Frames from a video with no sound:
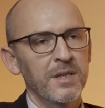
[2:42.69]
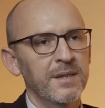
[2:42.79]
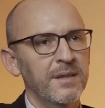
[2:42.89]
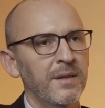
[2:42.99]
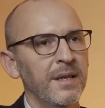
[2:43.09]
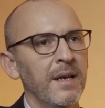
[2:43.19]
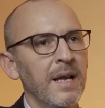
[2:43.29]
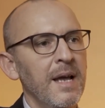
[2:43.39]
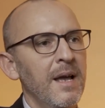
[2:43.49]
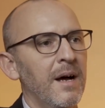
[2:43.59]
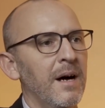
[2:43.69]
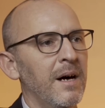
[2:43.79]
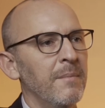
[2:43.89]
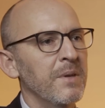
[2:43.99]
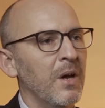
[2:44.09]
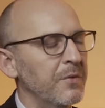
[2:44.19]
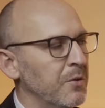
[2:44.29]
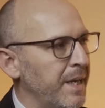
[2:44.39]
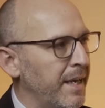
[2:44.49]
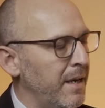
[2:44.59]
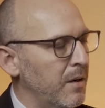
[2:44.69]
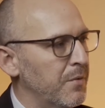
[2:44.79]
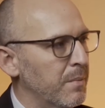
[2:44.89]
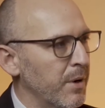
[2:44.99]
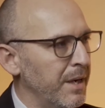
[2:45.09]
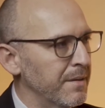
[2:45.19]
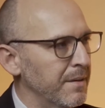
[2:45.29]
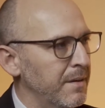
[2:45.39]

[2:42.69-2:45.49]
is that you have to take care of your brand.